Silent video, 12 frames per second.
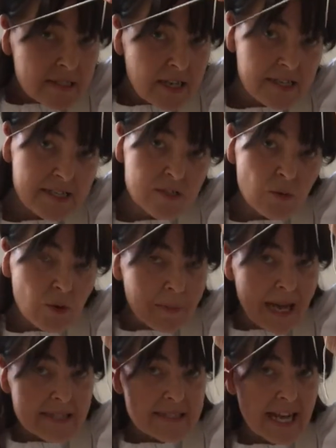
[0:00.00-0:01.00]
and this is all
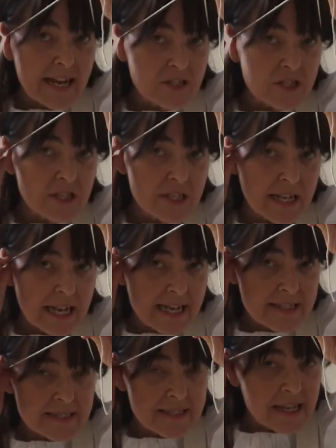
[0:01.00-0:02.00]
about tension,
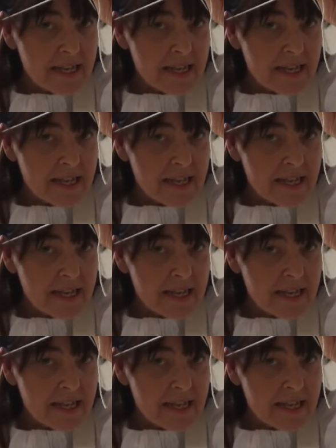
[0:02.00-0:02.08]
this.